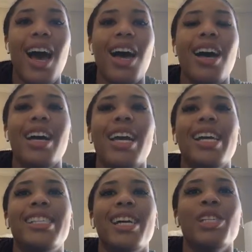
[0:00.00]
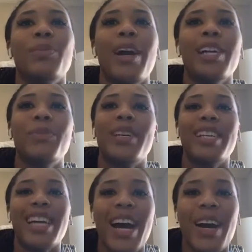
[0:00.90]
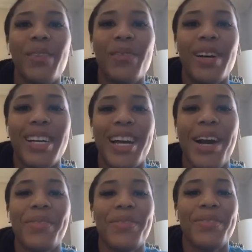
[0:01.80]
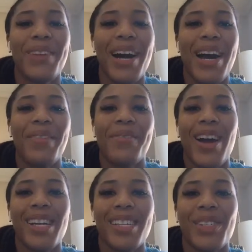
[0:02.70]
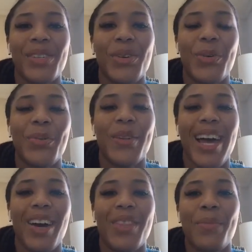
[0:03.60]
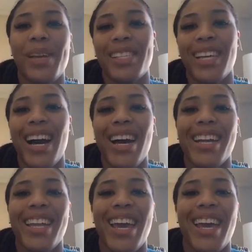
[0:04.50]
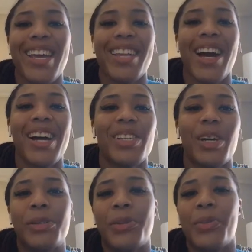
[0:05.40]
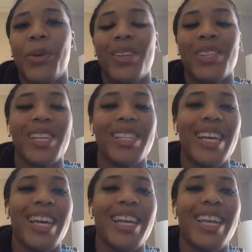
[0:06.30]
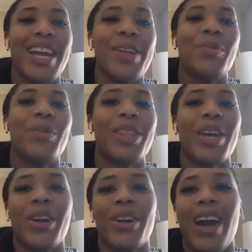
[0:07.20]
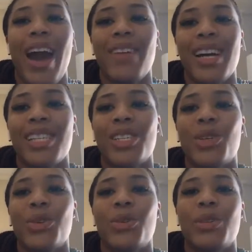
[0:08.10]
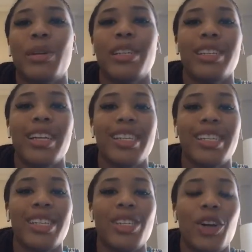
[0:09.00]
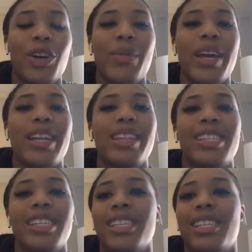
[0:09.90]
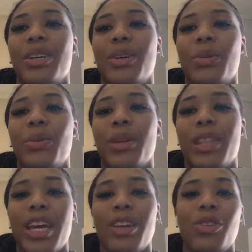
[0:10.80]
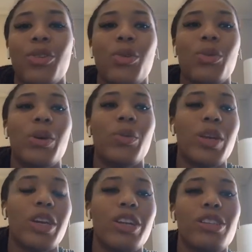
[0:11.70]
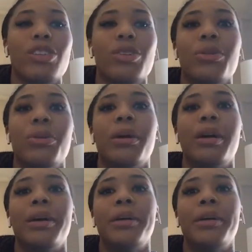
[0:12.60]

It's not a surprise because I have friends who play on the men's side, and I talk to them throughout the season and what they have access to, especially the SEC tournament, listening to what they could do, what we couldn't do.